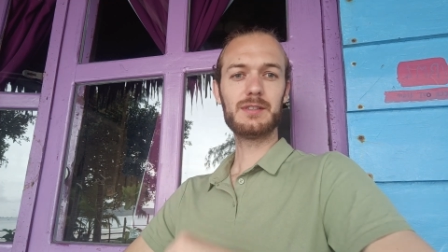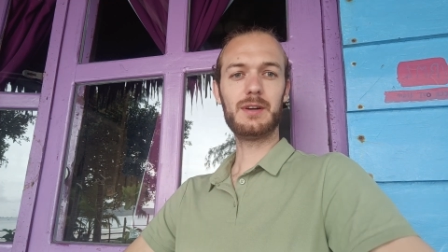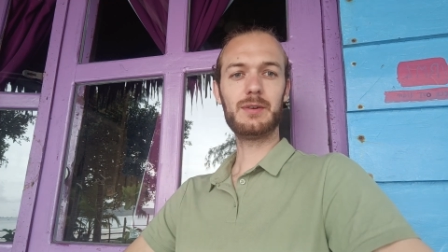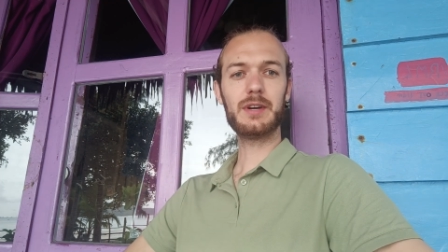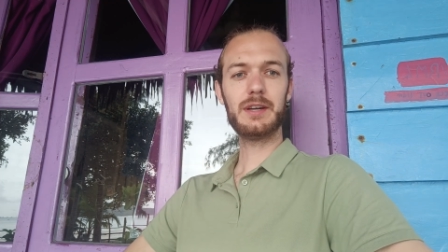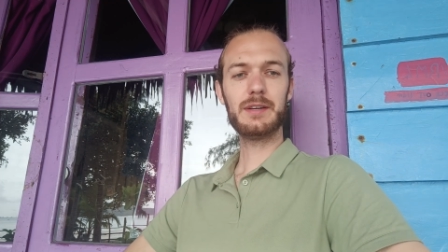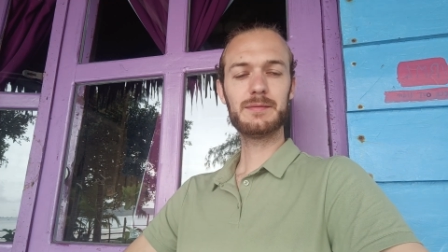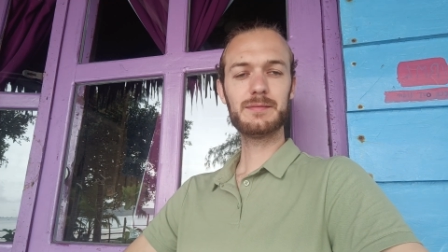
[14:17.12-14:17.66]

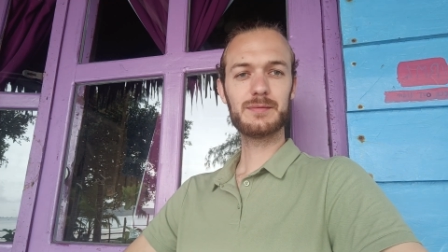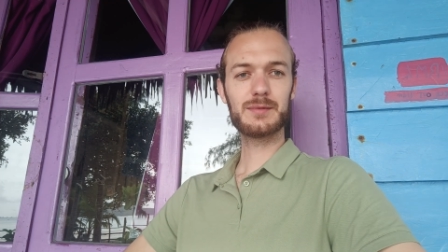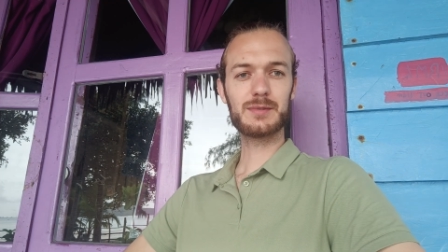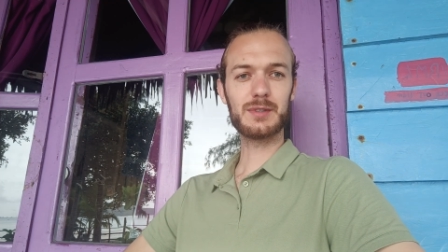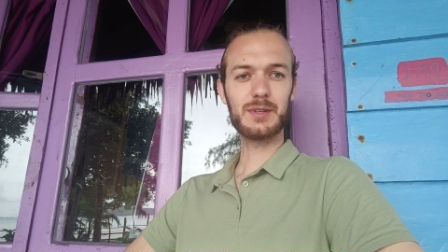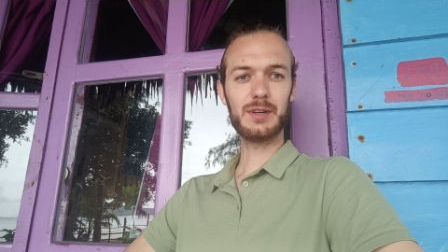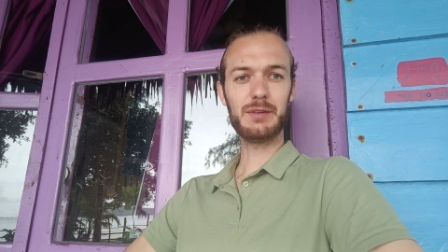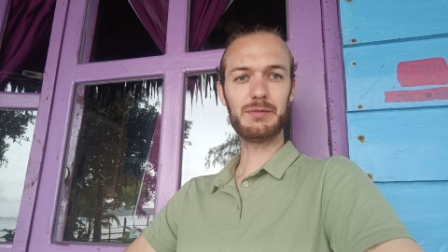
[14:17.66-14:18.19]
Okay,
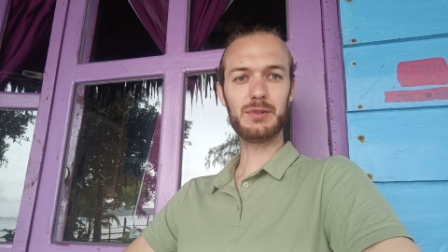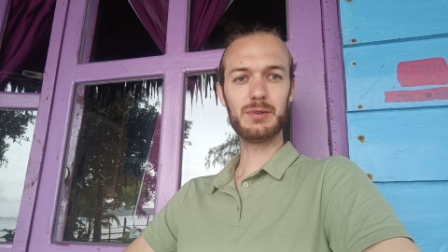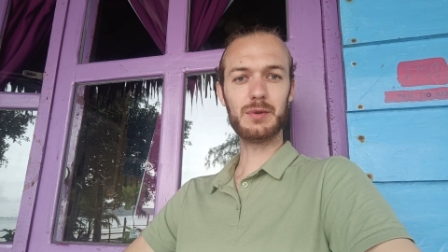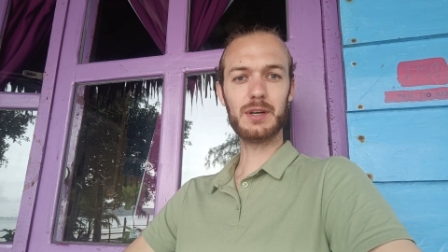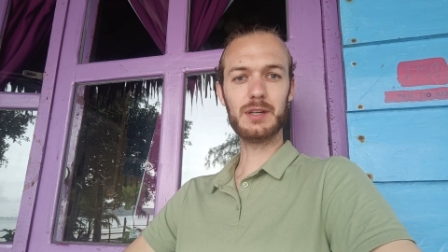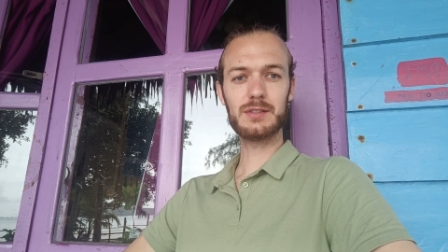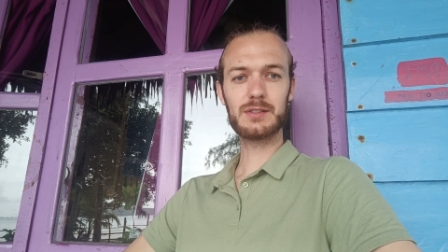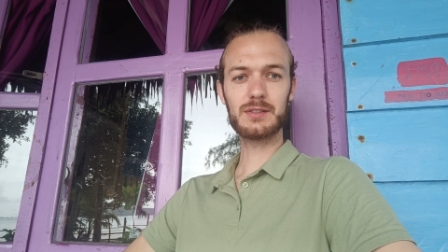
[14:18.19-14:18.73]
so if you
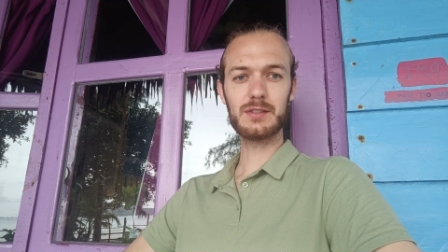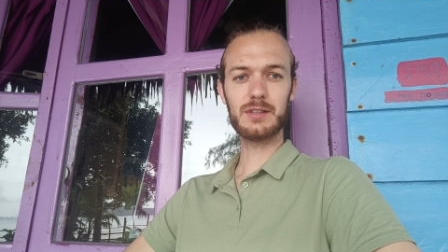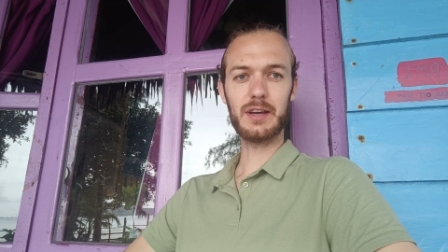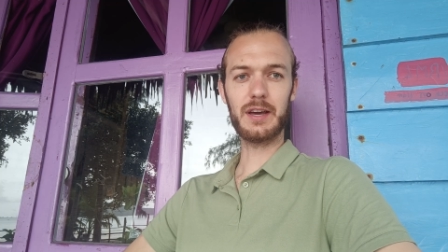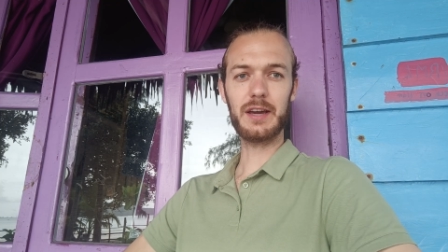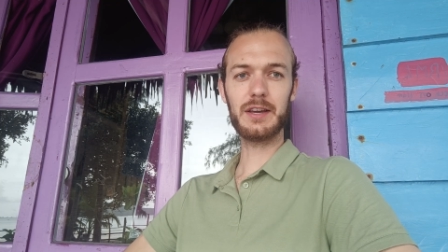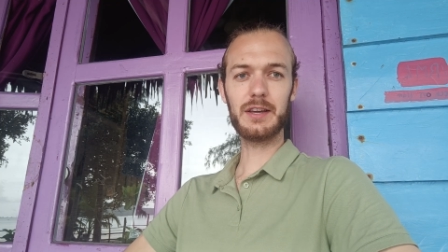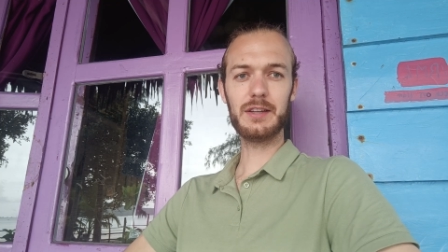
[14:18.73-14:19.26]
want,
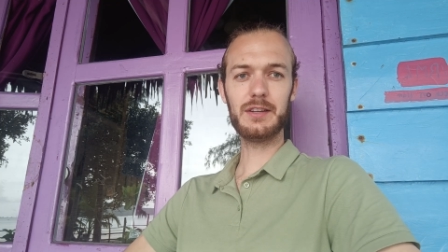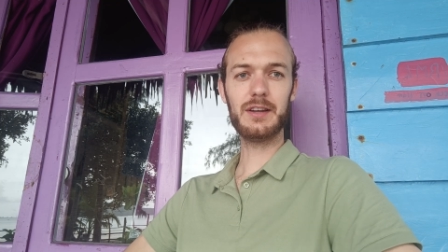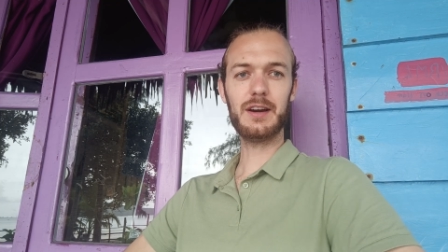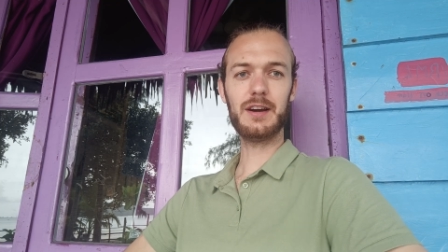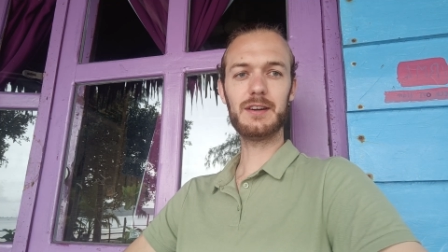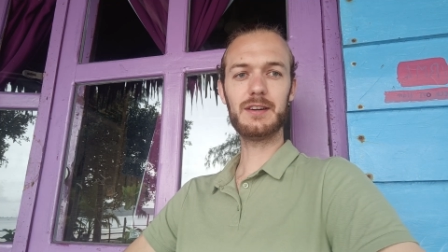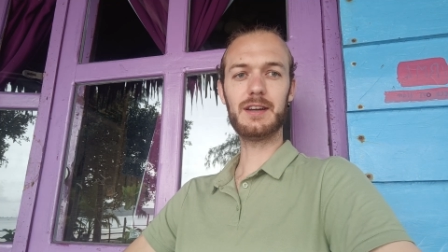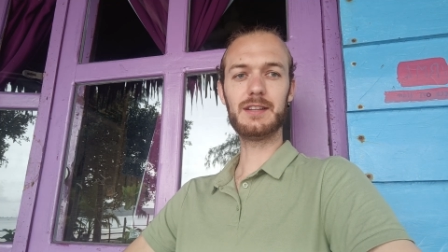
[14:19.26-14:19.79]
hang in
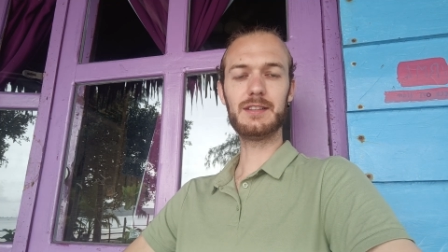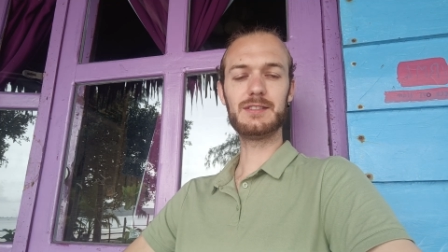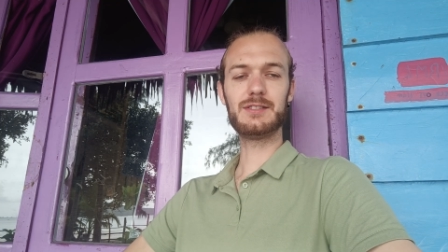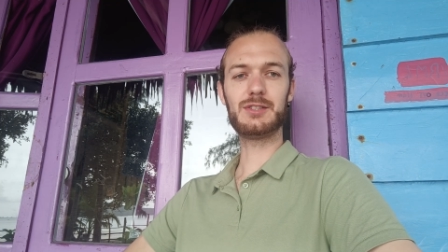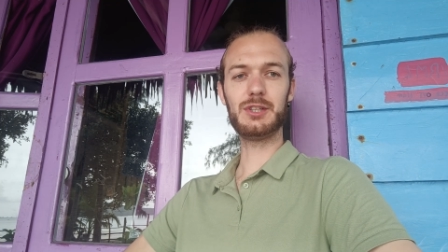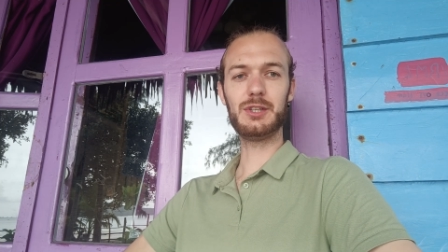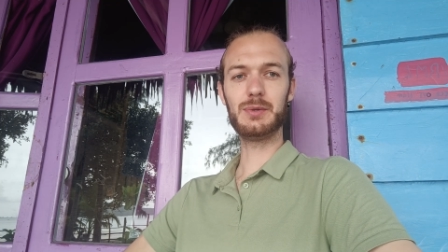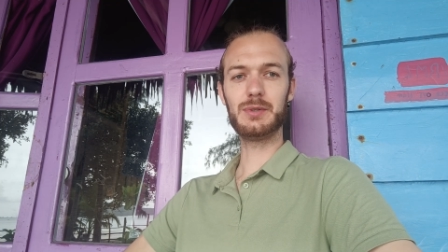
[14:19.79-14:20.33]
there and
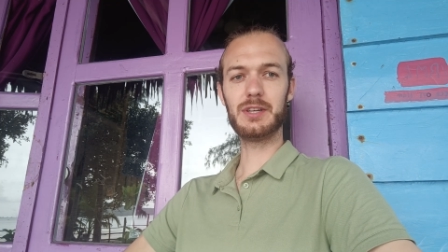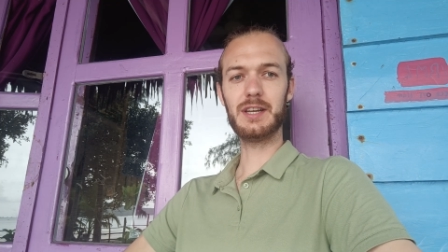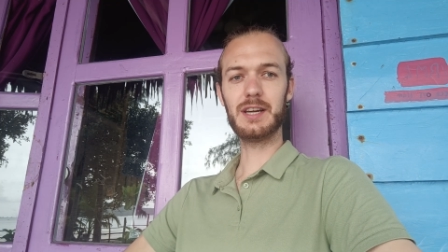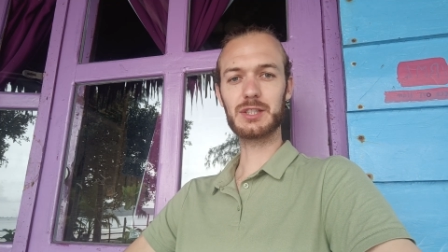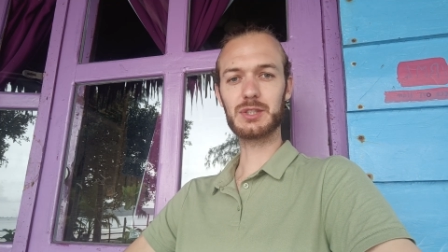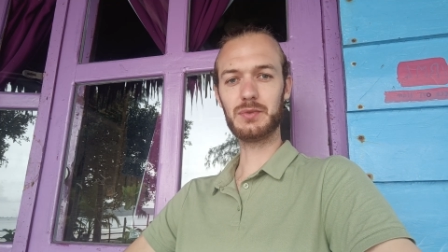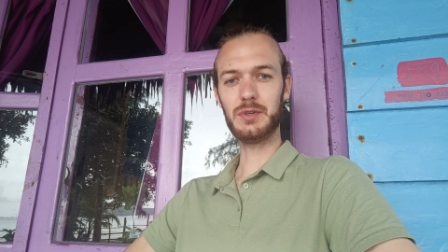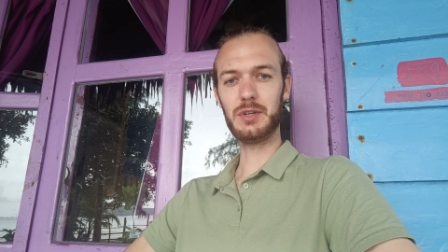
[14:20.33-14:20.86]
see you in the
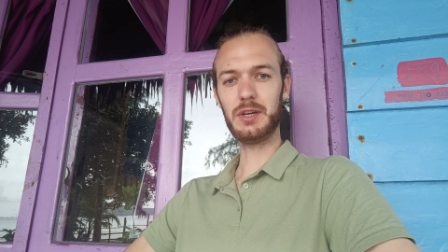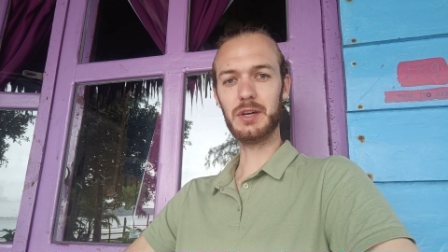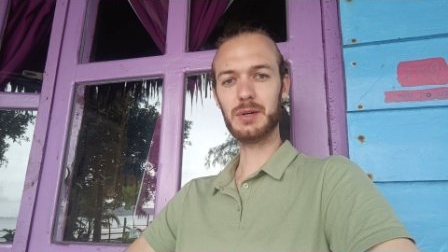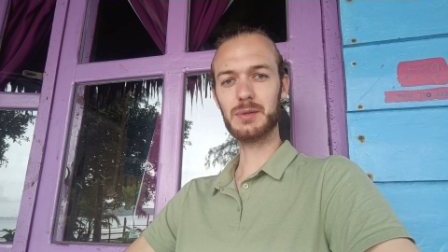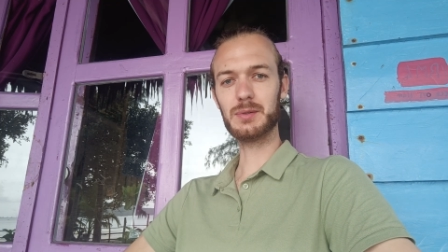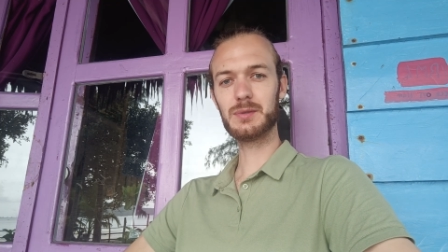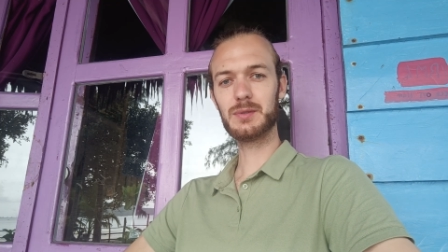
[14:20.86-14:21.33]
next video.